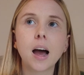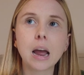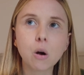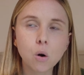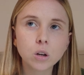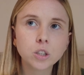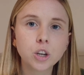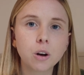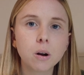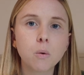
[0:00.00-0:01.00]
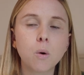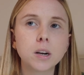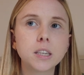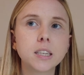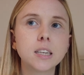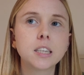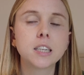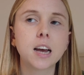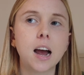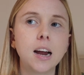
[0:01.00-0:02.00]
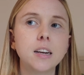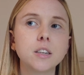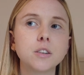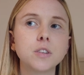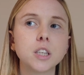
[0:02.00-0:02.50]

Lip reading: I also wanted to kind of